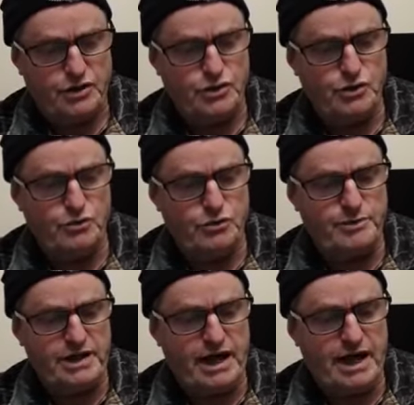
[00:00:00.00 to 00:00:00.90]
you will
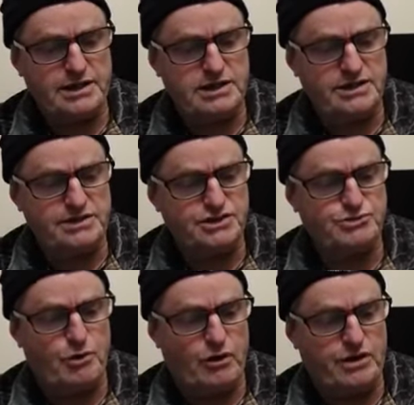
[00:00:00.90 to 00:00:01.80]
be utterly
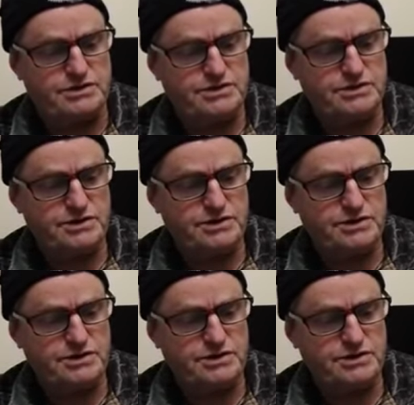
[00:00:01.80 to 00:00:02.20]
despised.